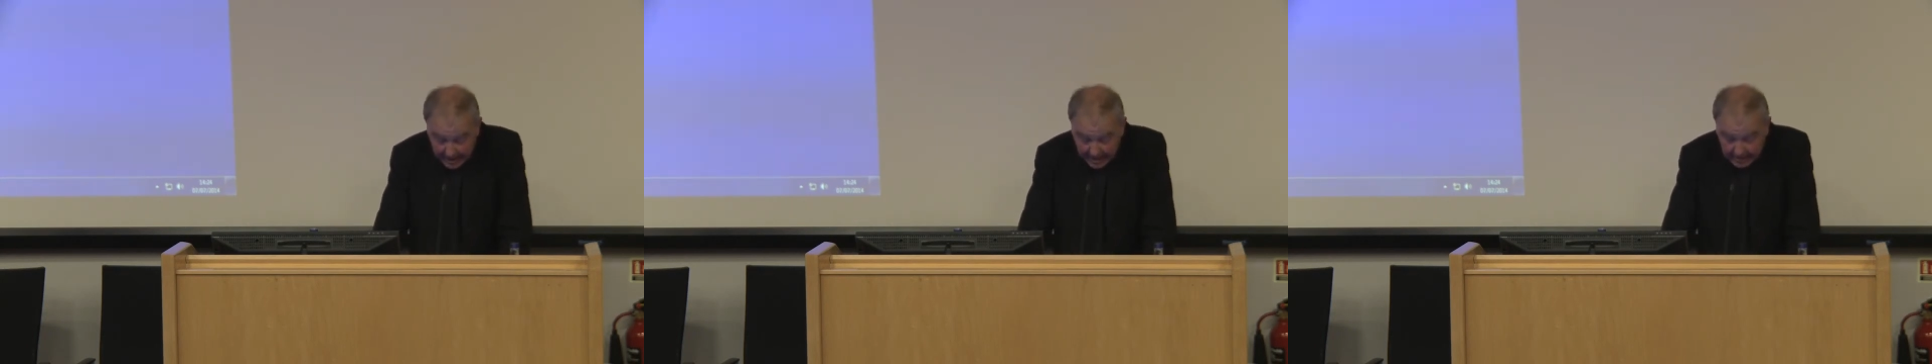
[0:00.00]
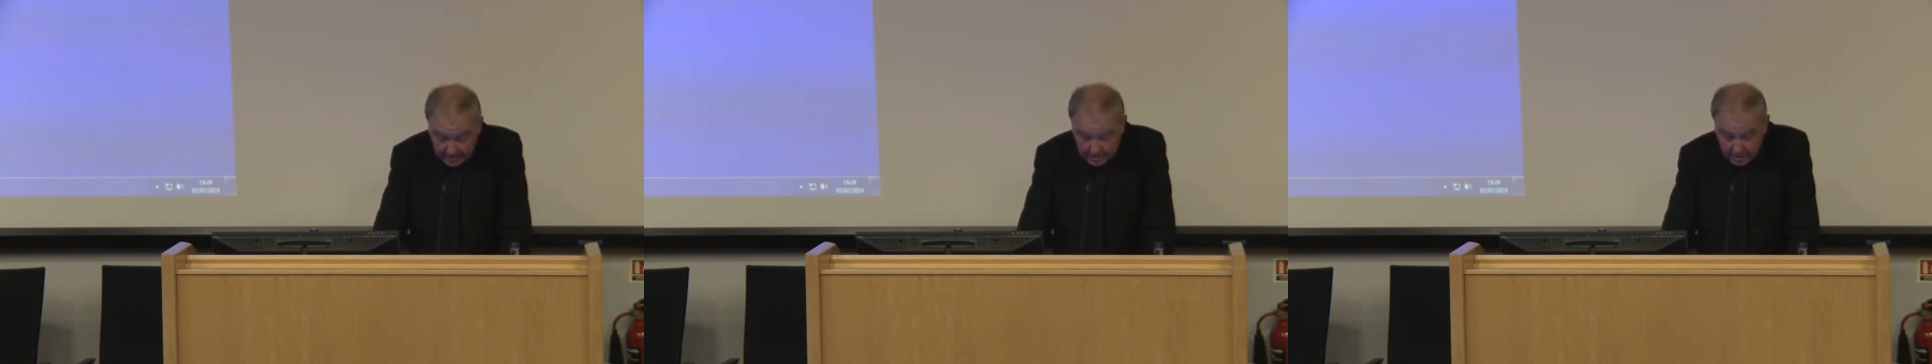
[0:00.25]

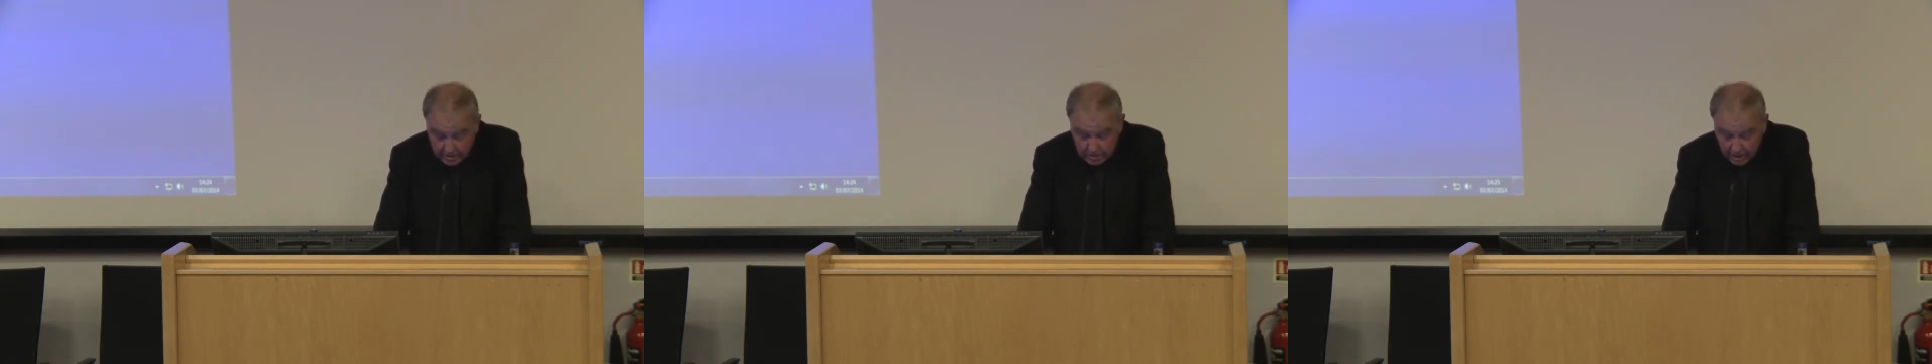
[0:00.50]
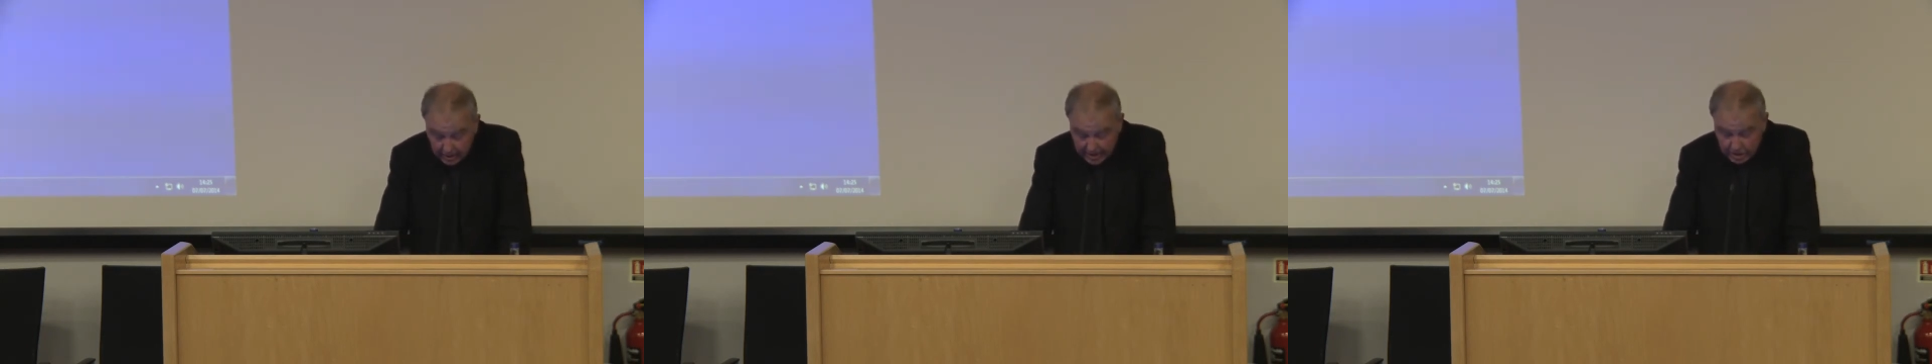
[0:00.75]
And
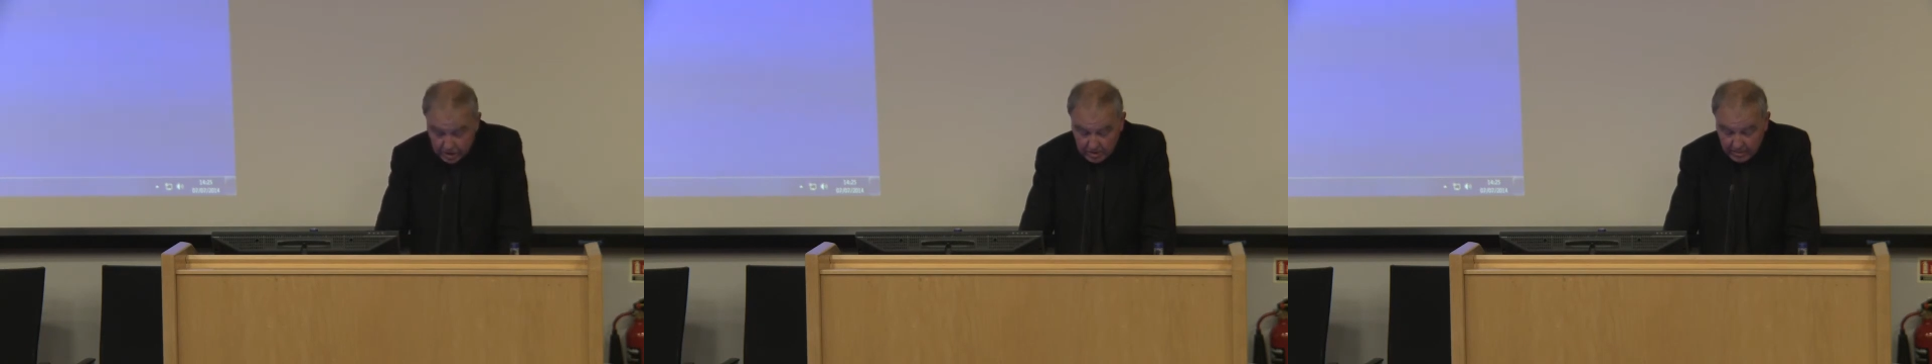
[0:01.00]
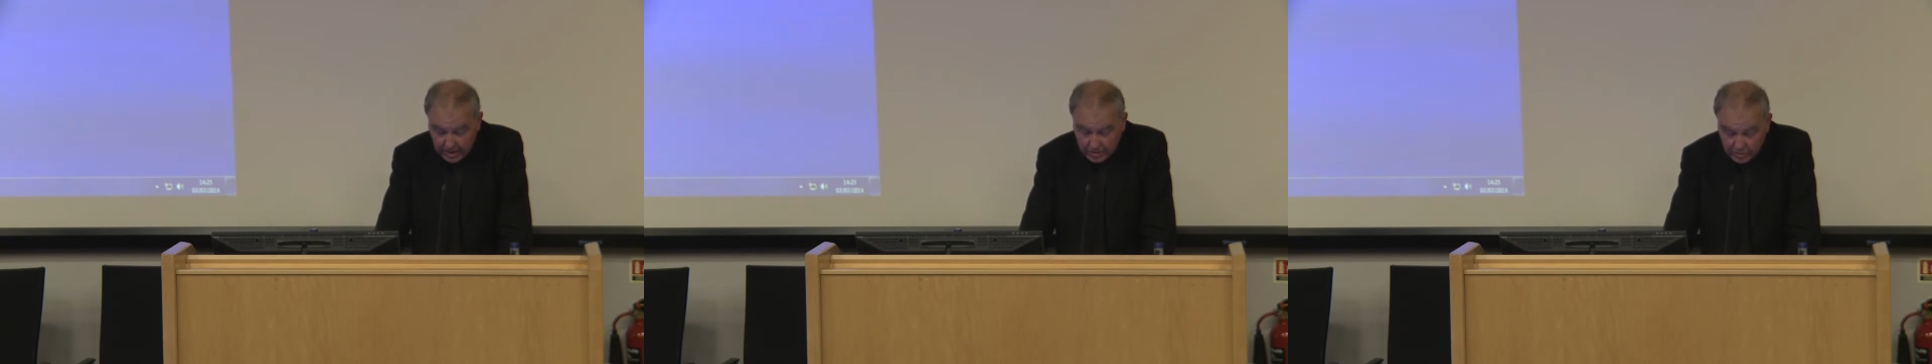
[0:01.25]
knowledge
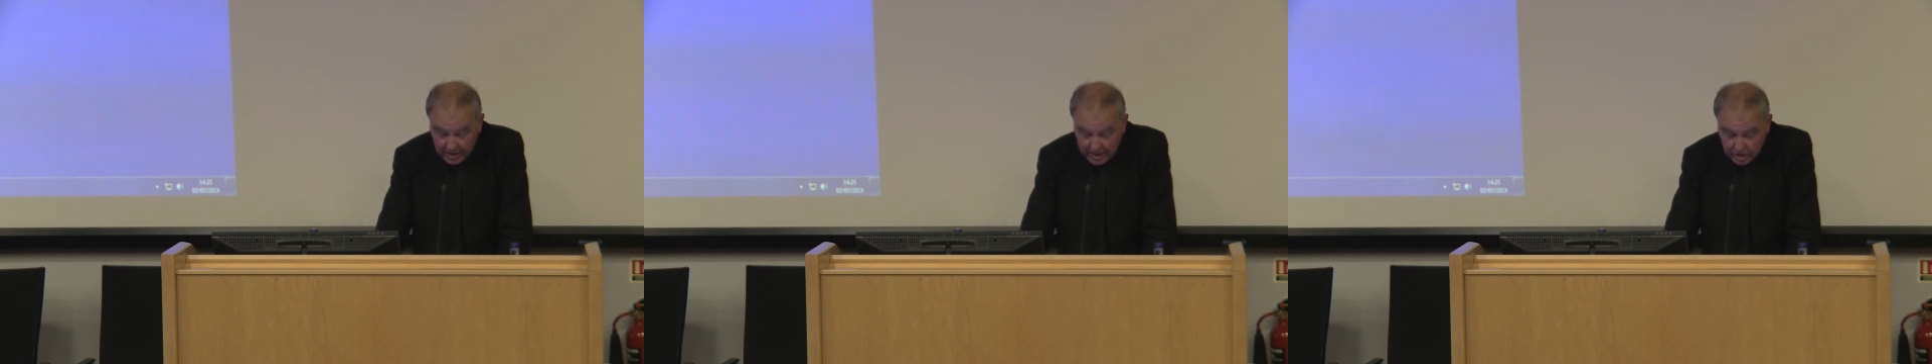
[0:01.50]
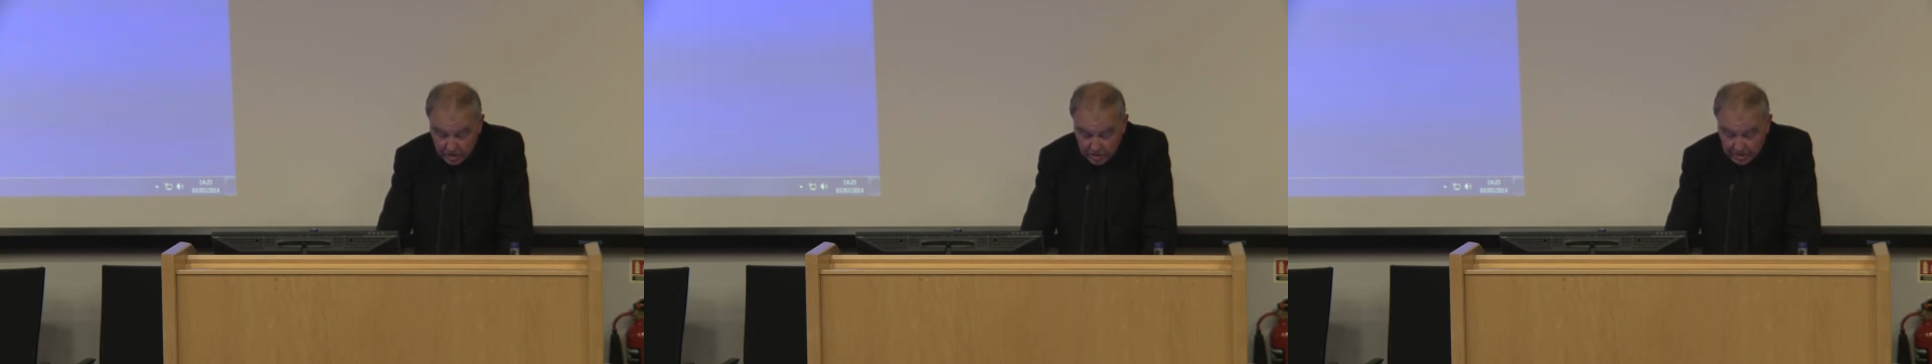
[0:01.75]
demands
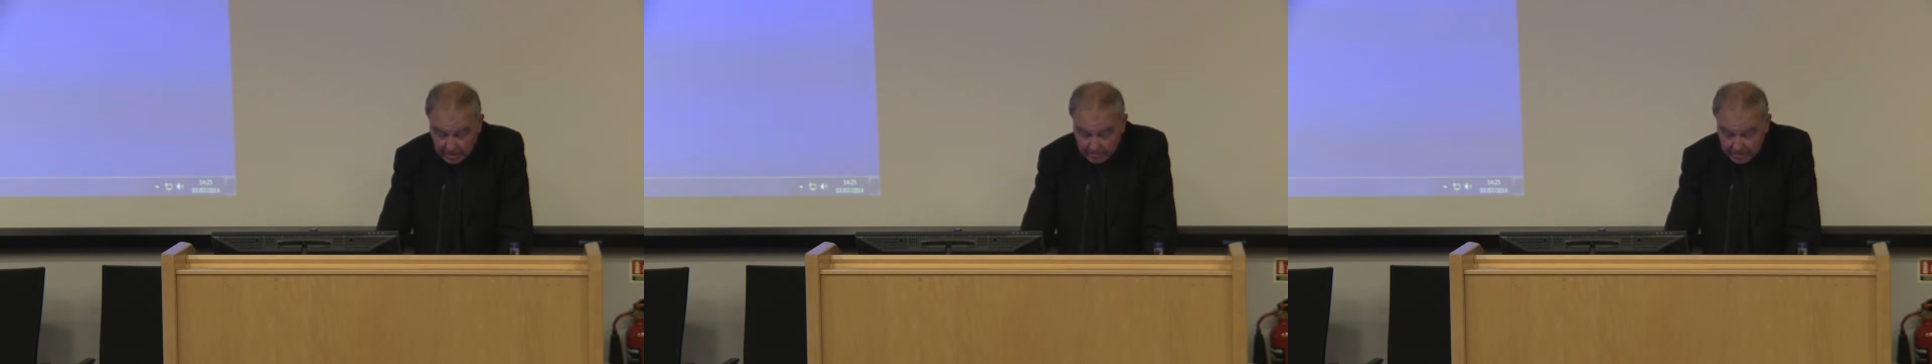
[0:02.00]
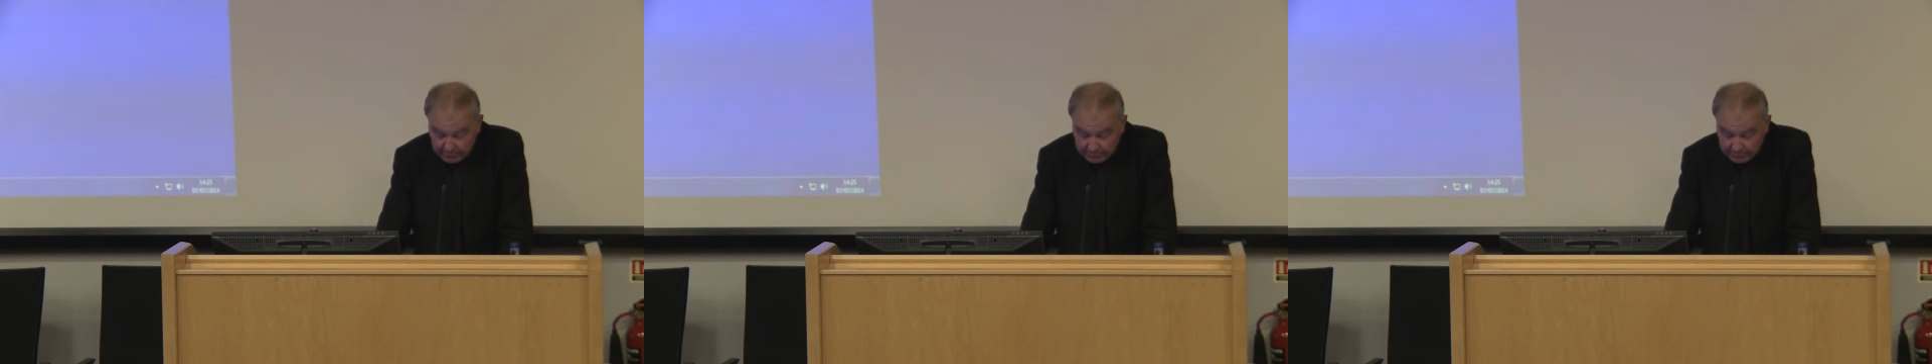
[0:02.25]
relationship.